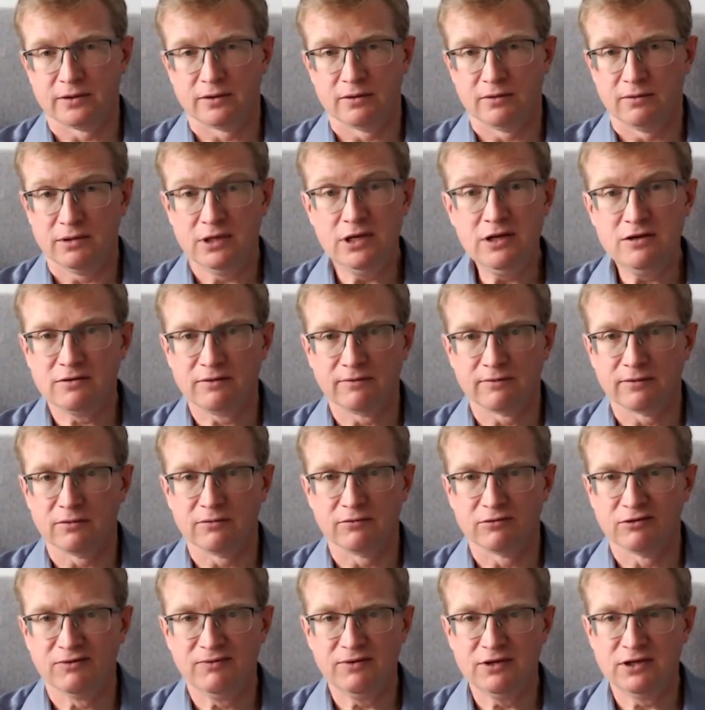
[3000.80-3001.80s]
each of
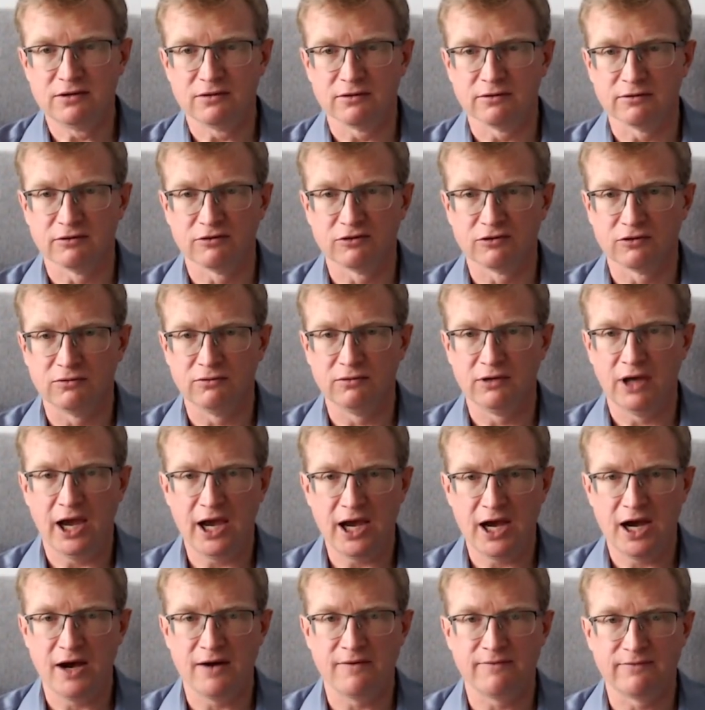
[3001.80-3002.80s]
those features should
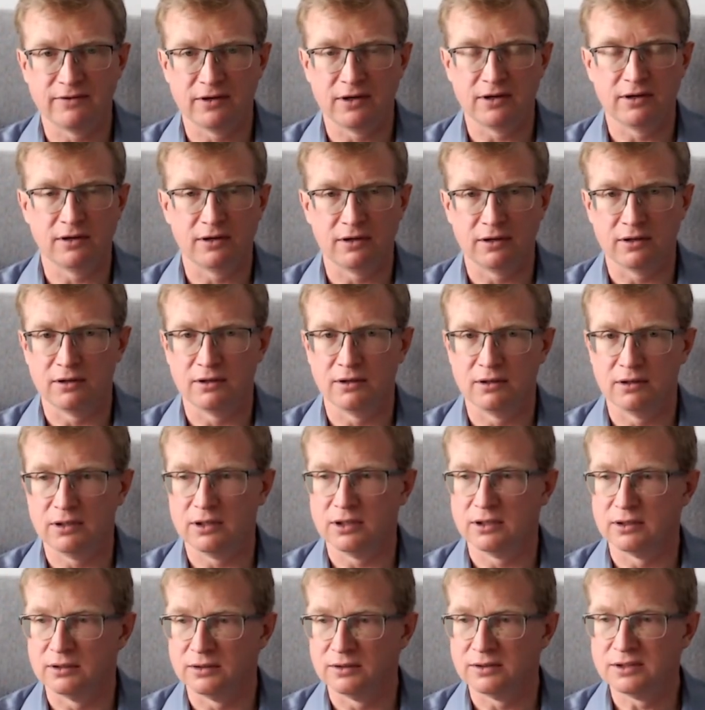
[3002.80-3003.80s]
have
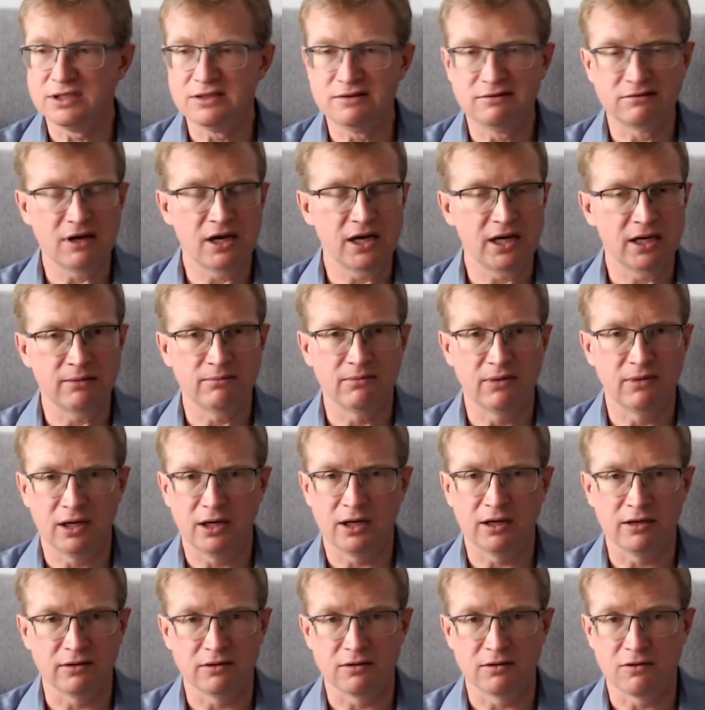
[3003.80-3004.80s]
a lead time
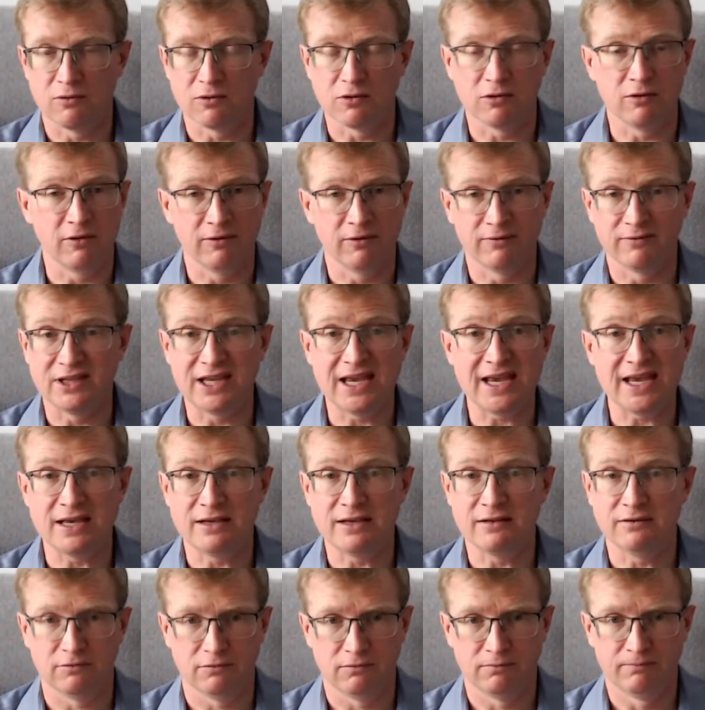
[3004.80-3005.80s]
on the order of
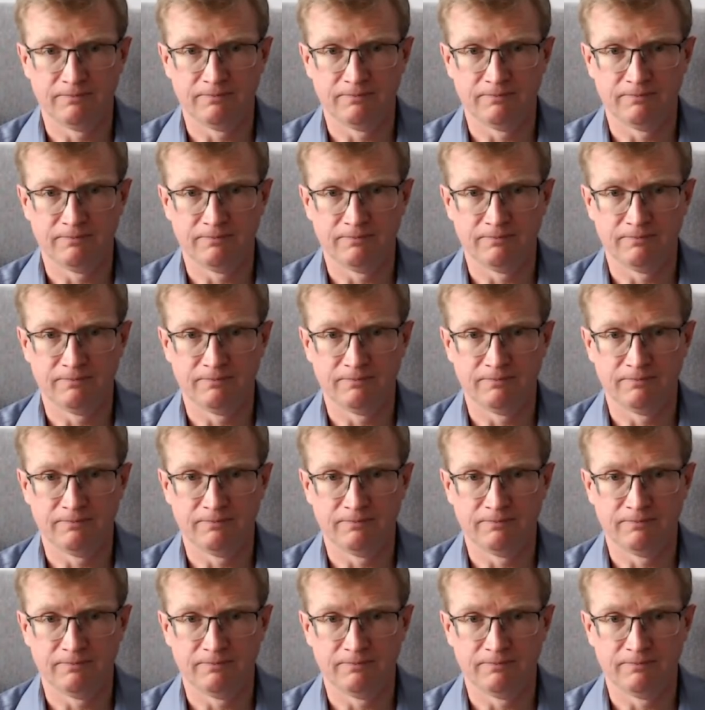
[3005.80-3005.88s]
days,